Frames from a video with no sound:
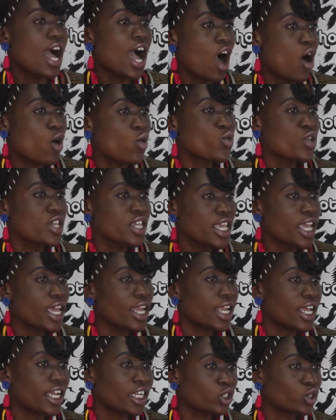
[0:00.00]
how we
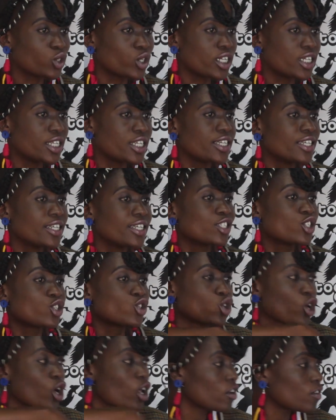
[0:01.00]
can actually
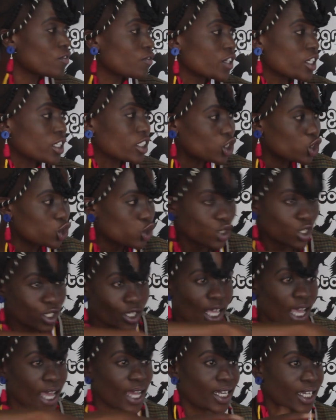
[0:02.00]
solve issues
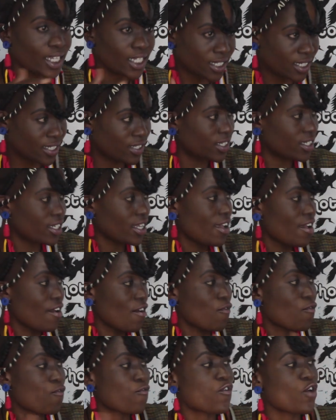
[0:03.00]
that is
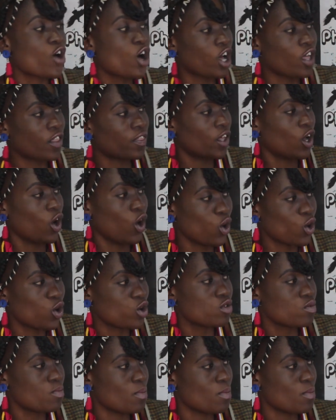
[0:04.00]
for the whole